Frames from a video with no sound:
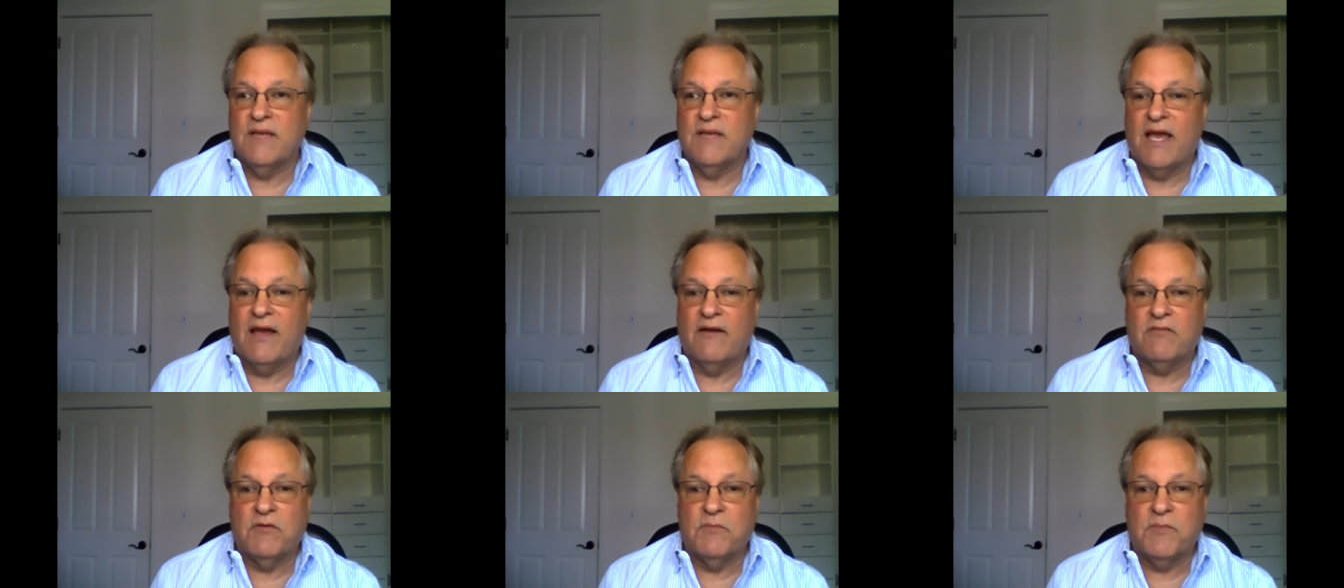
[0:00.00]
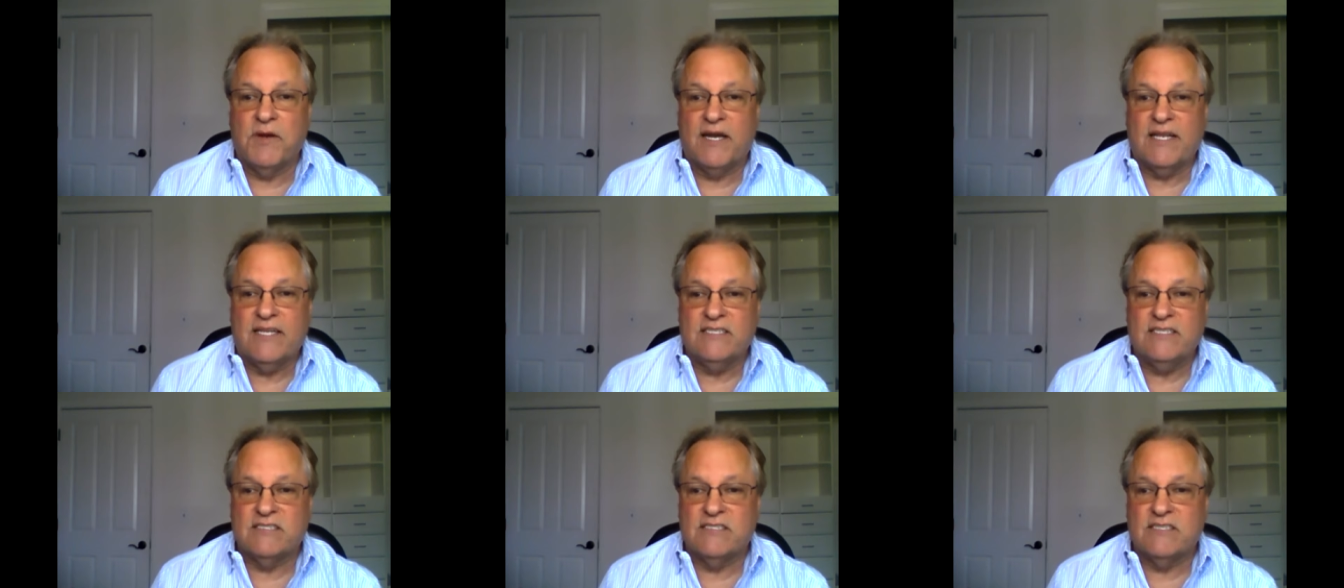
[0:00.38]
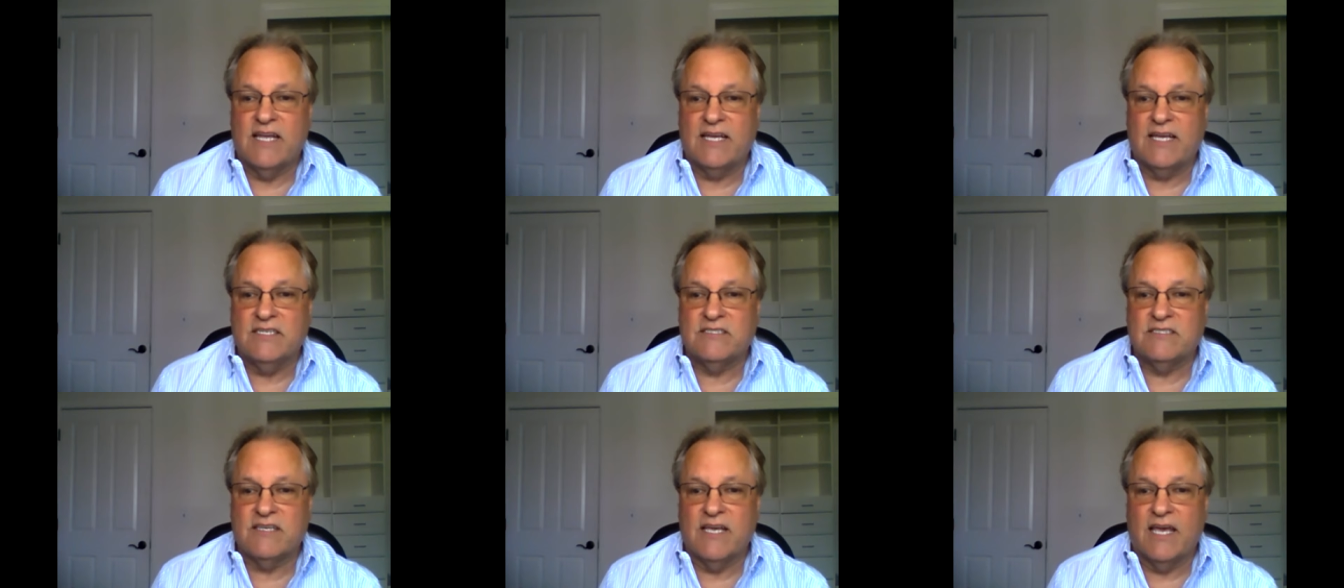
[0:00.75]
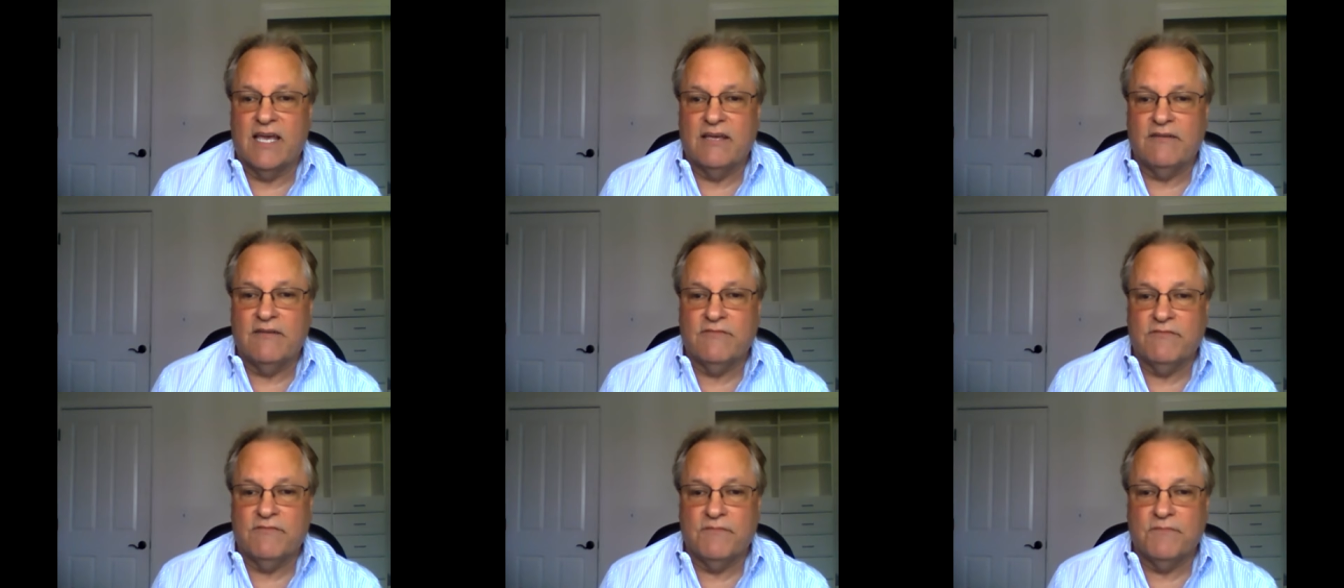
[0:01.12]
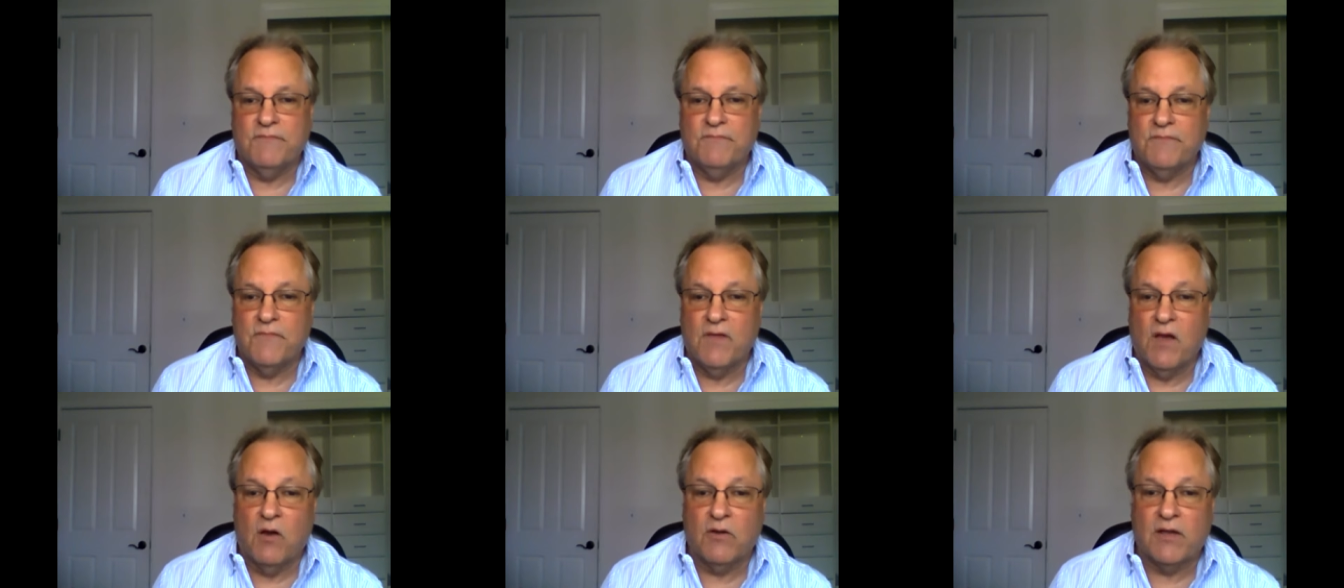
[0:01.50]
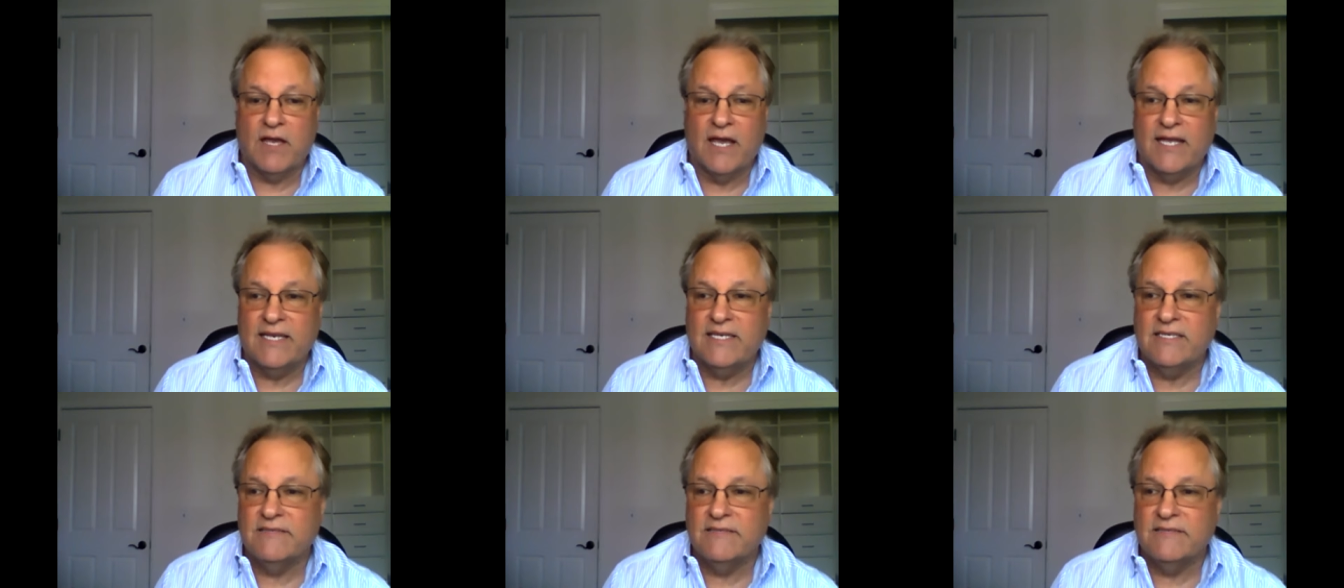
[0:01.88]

everybody stay safe. Okay.